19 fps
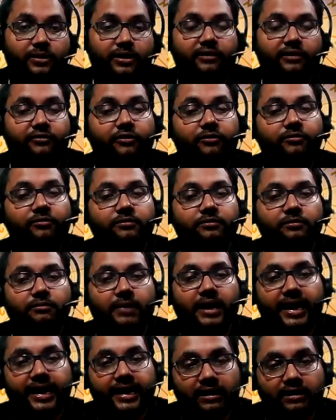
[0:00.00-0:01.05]
okay from
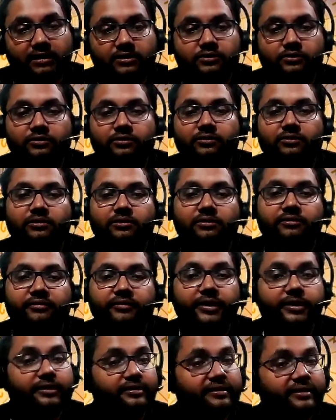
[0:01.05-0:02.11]
mild to
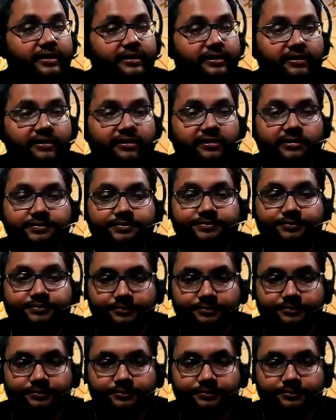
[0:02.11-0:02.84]
very serious